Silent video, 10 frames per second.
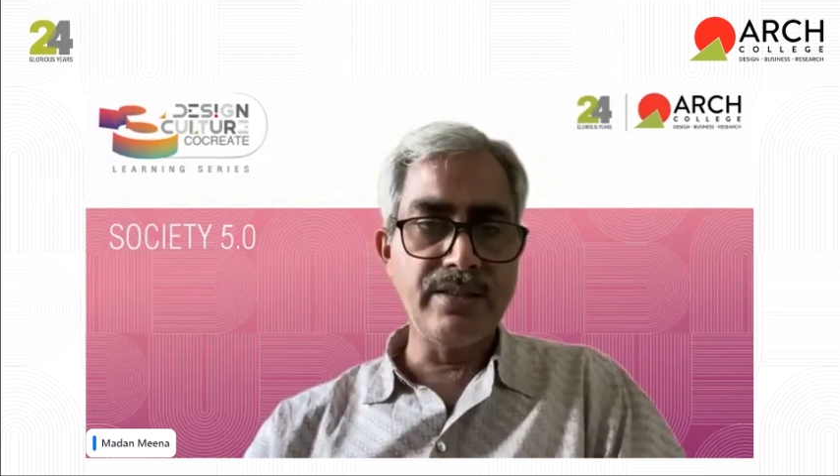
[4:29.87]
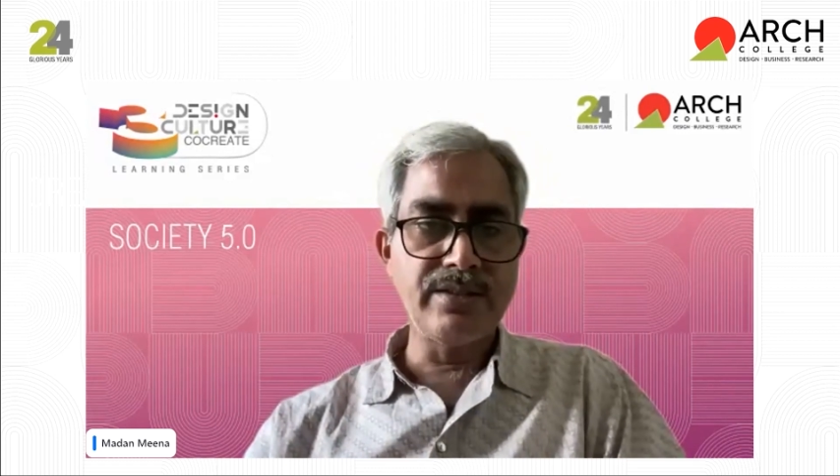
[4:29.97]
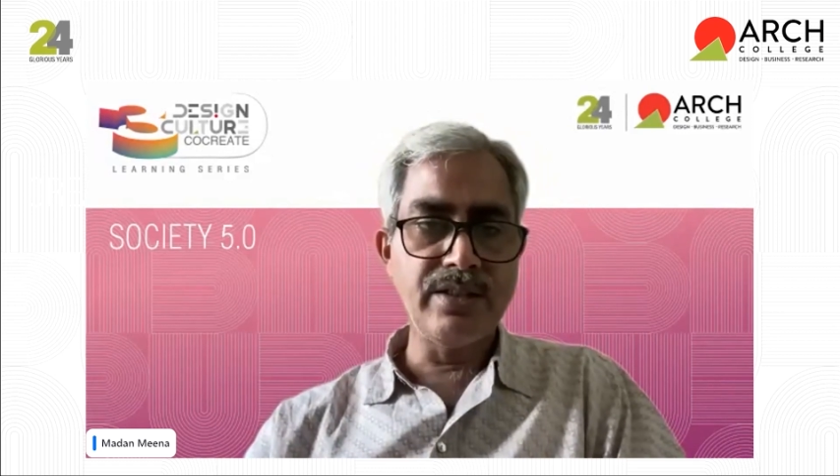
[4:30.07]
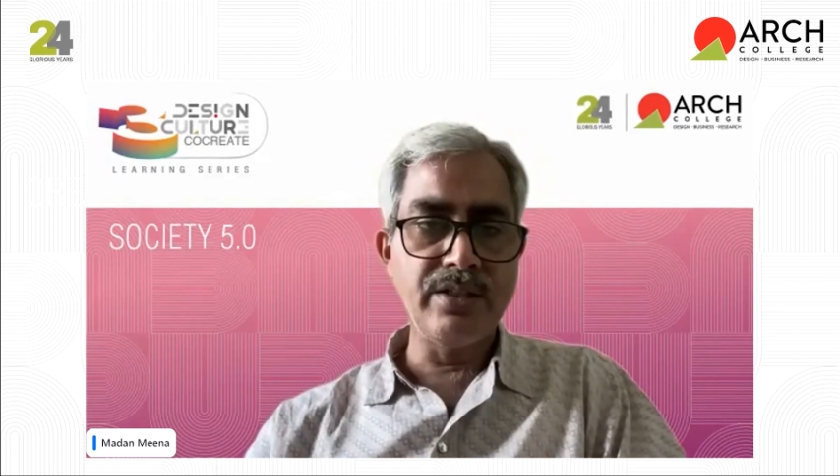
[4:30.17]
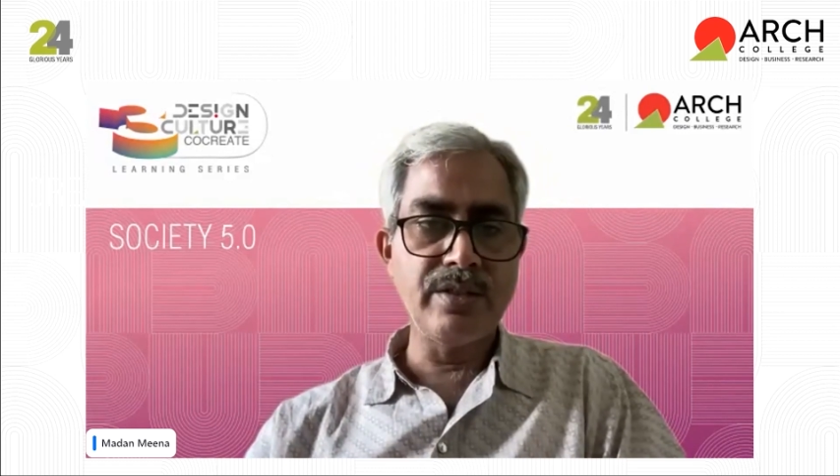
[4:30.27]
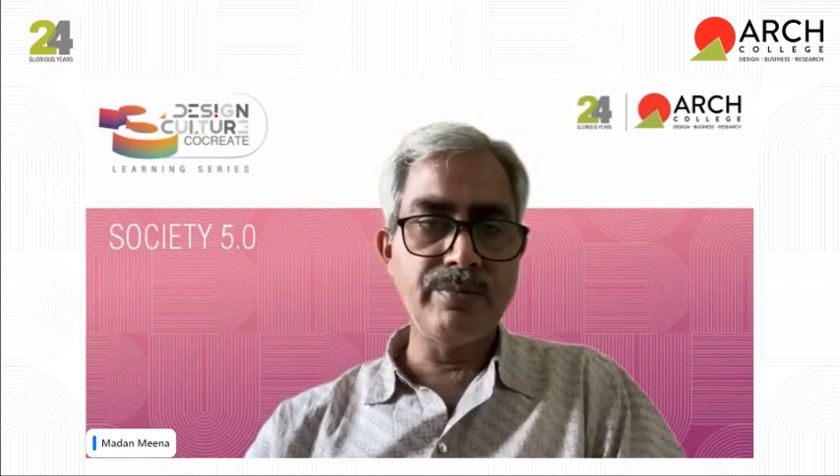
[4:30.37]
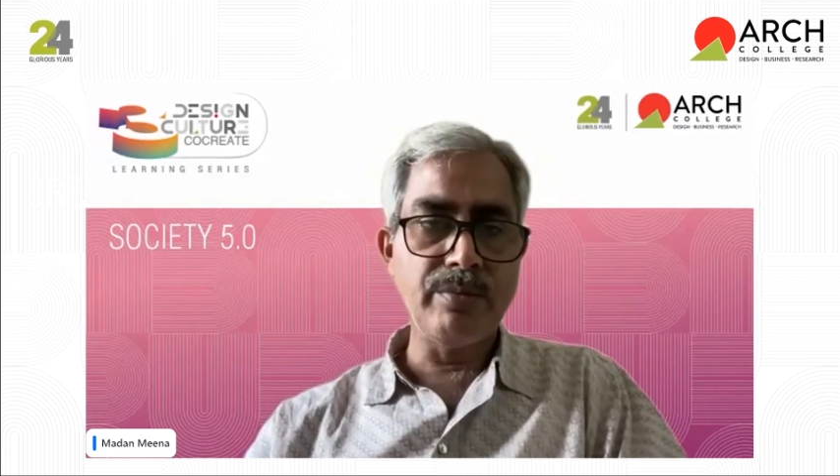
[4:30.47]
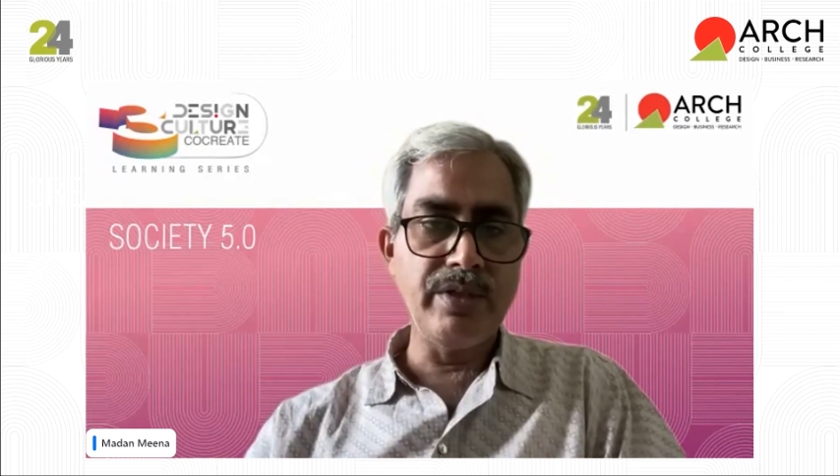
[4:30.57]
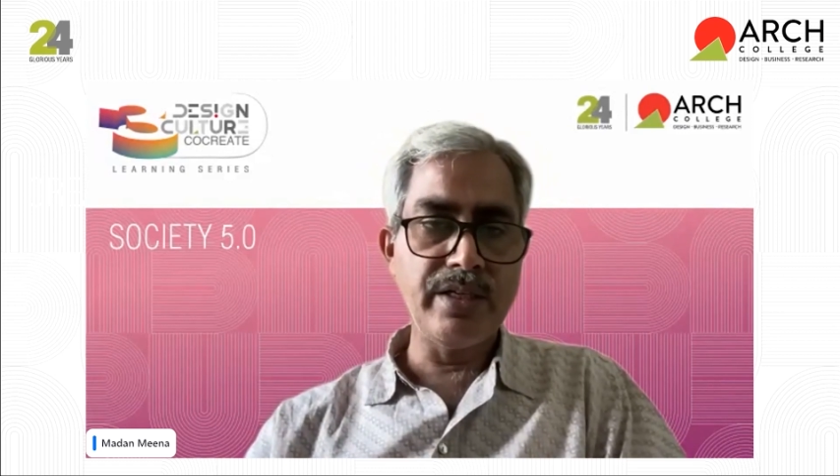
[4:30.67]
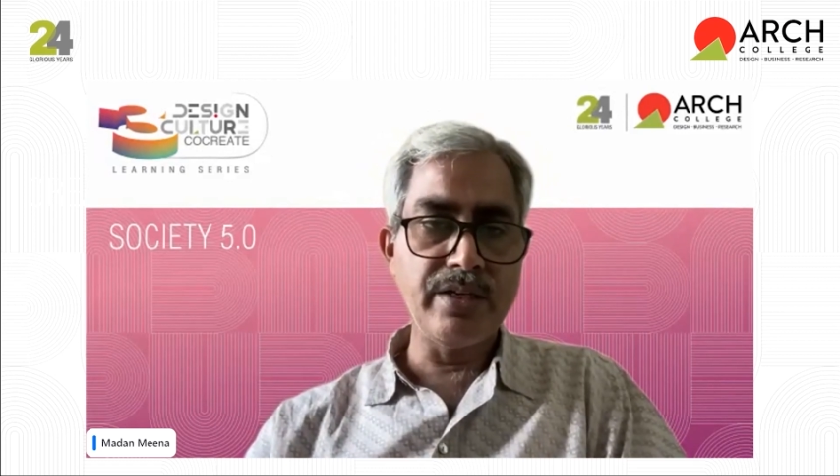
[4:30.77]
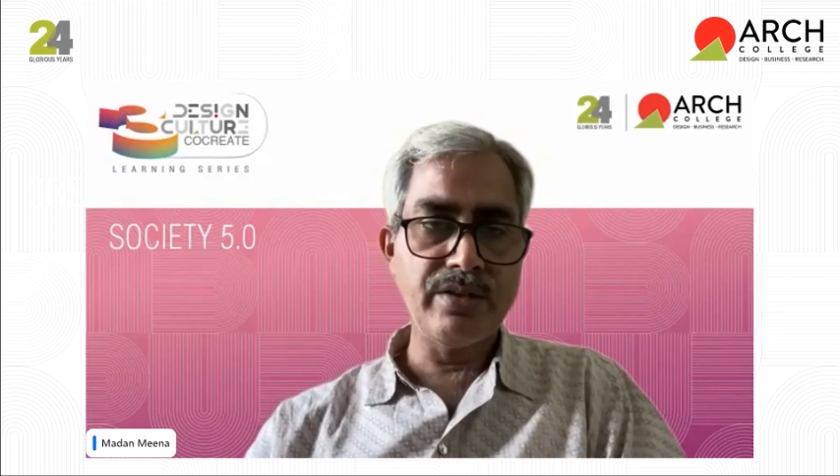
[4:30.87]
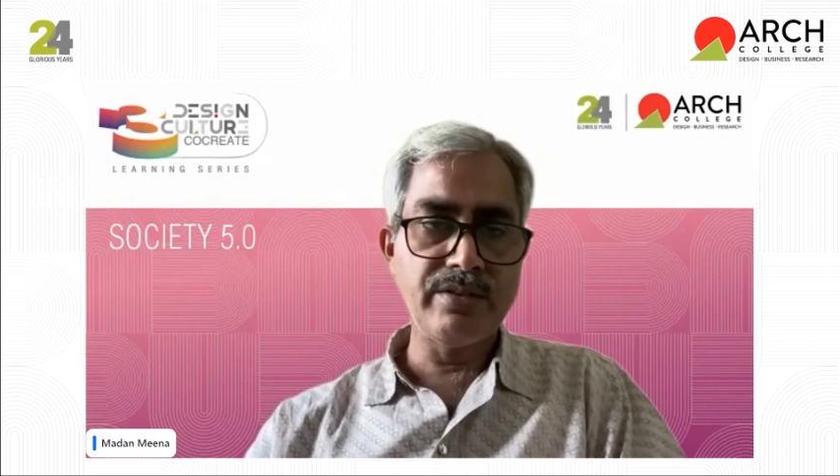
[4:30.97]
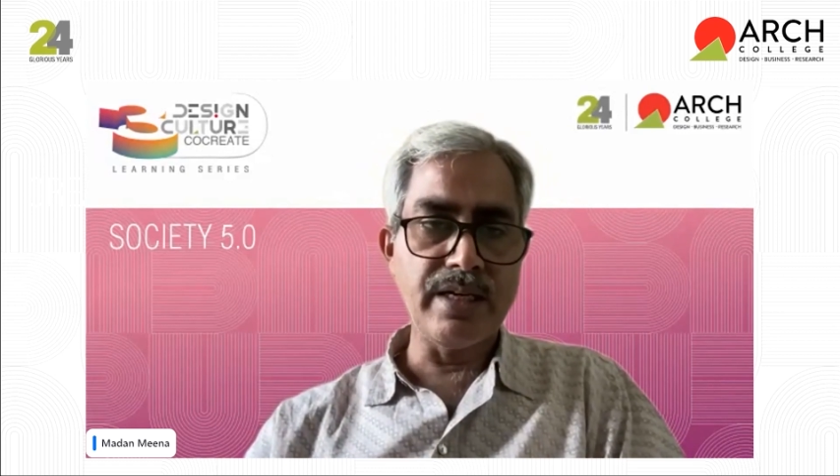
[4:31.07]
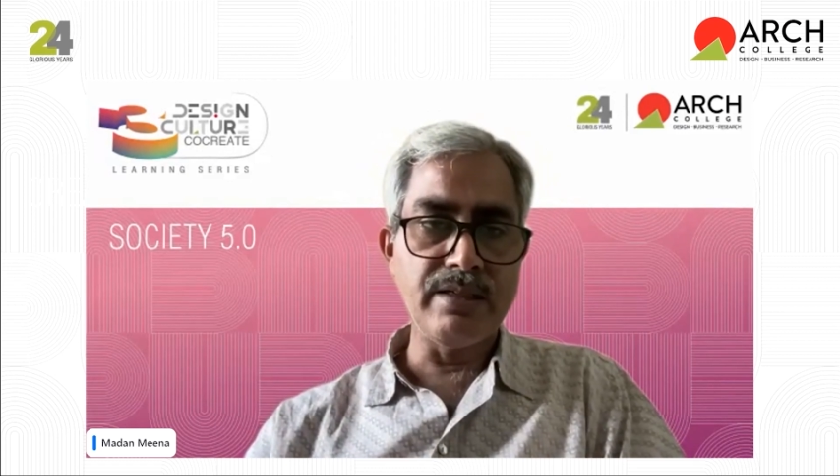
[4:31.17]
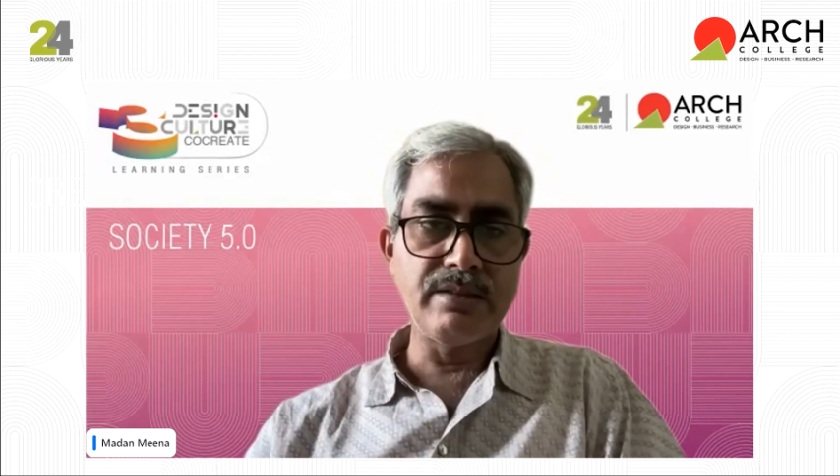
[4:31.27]
Research and
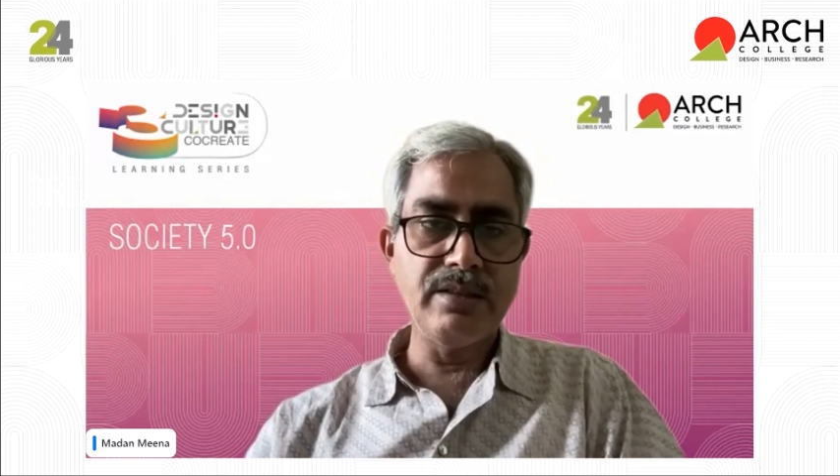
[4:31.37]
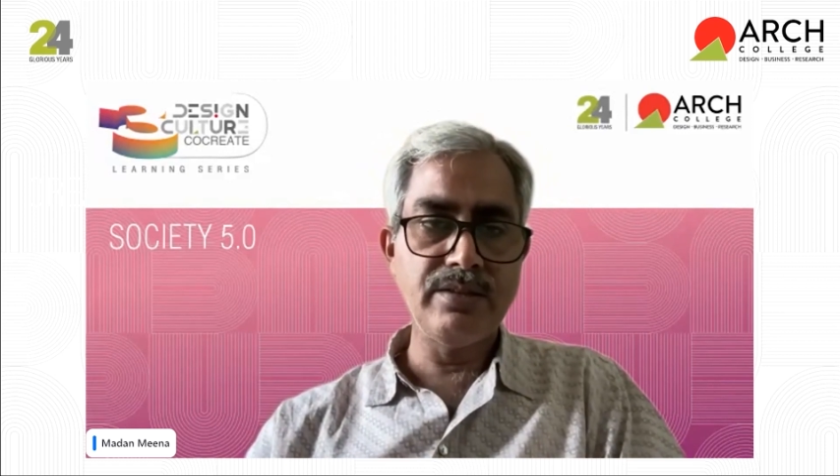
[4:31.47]
Publication Center.